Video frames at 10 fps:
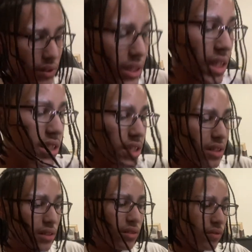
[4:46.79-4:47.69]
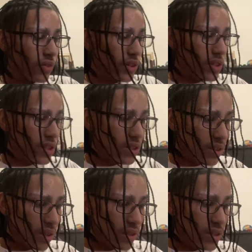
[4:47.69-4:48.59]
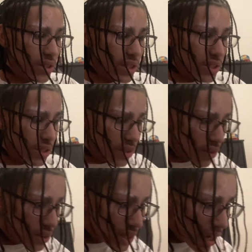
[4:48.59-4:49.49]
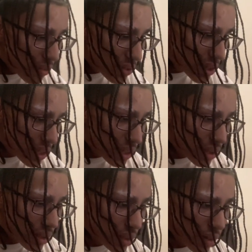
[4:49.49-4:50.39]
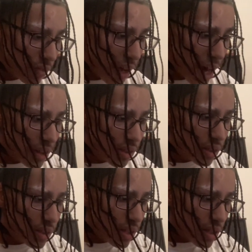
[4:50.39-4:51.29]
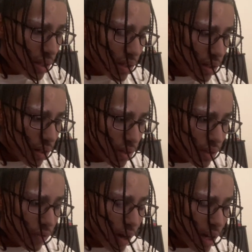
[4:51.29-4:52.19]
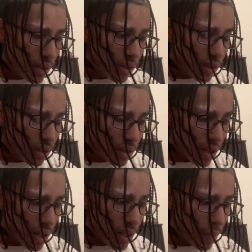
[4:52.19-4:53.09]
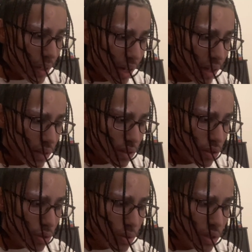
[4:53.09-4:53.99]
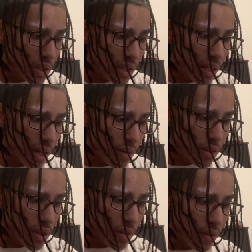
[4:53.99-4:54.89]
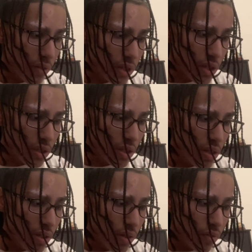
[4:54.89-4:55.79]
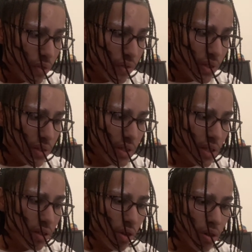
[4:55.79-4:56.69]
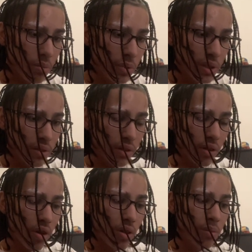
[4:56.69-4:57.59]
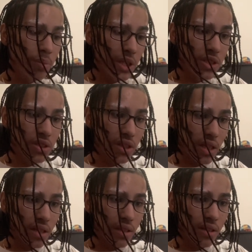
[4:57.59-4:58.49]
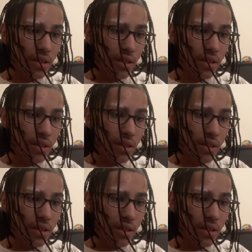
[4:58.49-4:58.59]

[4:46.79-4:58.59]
Dayton versus 10th seed Nevada. And then we got 2 seed Arizona versus 15 seed Long Beach State.